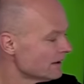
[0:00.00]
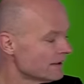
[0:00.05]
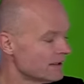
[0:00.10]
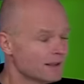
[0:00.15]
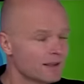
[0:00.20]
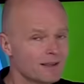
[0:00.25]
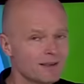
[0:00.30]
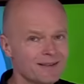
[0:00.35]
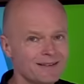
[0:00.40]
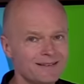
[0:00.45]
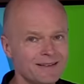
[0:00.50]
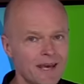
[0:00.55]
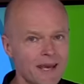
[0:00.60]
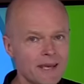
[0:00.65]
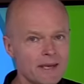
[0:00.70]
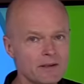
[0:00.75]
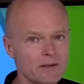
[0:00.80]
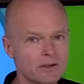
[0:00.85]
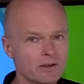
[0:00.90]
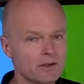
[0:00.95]
the
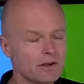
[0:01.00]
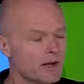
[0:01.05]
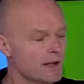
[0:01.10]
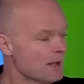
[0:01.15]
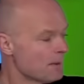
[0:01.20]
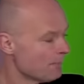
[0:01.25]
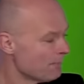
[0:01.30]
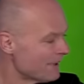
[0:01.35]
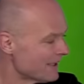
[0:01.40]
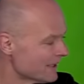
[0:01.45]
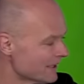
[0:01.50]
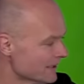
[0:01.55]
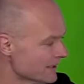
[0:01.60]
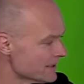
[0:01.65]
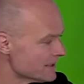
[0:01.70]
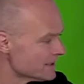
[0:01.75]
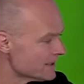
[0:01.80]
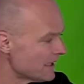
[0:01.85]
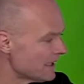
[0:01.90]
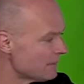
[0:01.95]
container
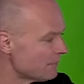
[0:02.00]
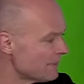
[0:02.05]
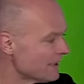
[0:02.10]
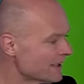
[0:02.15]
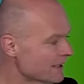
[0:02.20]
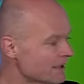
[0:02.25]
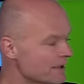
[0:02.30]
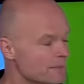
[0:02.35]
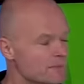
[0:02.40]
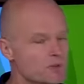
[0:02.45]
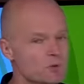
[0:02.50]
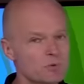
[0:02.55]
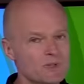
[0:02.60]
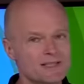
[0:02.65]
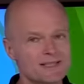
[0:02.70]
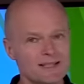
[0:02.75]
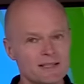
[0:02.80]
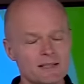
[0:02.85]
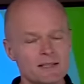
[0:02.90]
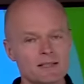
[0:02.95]
because it becomes
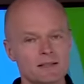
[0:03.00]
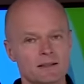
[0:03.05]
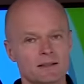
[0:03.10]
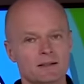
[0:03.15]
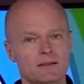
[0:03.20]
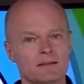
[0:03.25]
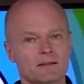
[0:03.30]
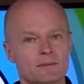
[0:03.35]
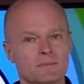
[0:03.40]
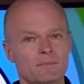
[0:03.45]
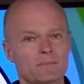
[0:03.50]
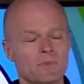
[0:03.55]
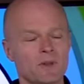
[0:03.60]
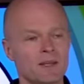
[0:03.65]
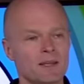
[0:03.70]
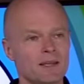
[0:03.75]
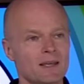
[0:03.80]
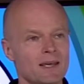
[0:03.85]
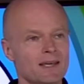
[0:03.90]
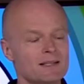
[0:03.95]
resistant.
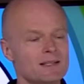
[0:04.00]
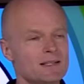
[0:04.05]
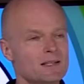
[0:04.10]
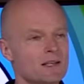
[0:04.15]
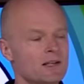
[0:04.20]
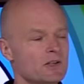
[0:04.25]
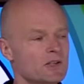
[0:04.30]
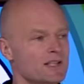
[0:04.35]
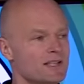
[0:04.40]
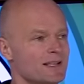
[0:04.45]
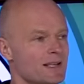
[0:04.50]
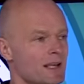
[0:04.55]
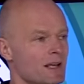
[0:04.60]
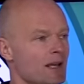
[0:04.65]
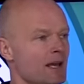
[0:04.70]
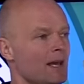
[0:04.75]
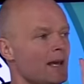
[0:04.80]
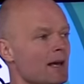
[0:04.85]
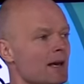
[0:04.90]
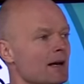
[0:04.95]
It starts
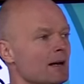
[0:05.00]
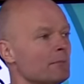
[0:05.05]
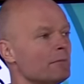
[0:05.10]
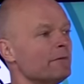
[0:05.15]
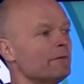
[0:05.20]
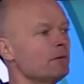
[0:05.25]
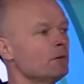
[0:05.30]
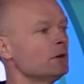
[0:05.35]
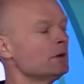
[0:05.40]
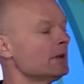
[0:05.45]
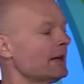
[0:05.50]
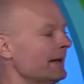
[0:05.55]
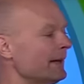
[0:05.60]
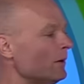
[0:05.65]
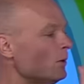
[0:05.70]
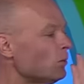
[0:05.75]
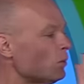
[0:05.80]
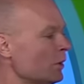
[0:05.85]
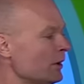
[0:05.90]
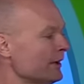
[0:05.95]
saying, hey, I'm full, I
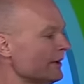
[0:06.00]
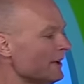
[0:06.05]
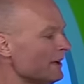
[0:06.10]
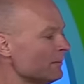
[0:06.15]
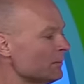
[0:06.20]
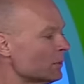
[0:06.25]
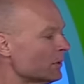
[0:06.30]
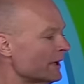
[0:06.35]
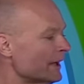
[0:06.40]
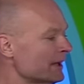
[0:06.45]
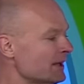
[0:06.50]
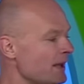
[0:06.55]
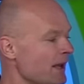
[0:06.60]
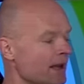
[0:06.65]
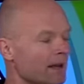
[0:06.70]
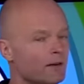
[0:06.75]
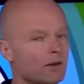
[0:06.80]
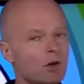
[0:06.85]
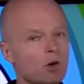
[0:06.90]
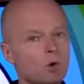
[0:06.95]
don't want any more, I
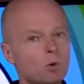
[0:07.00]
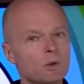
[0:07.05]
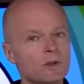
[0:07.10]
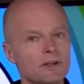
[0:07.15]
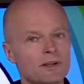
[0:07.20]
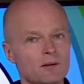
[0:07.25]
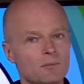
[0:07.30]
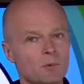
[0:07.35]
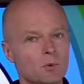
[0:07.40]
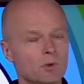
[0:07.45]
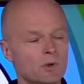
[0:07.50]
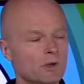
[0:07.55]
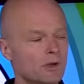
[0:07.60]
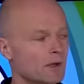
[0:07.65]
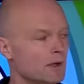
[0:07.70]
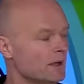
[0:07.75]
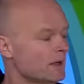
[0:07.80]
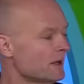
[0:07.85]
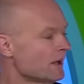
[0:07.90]
can't hold any more.